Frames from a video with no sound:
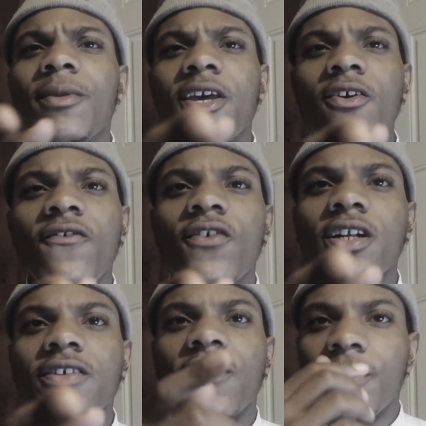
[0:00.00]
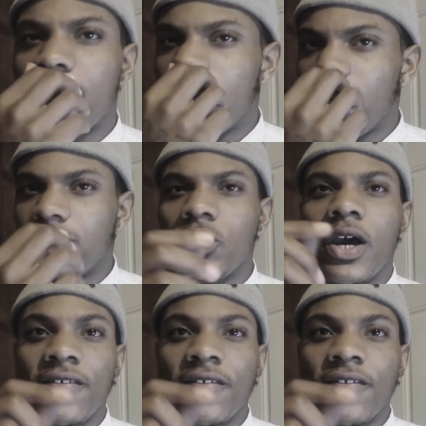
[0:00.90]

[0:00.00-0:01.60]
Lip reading: to give you footage from that day, too.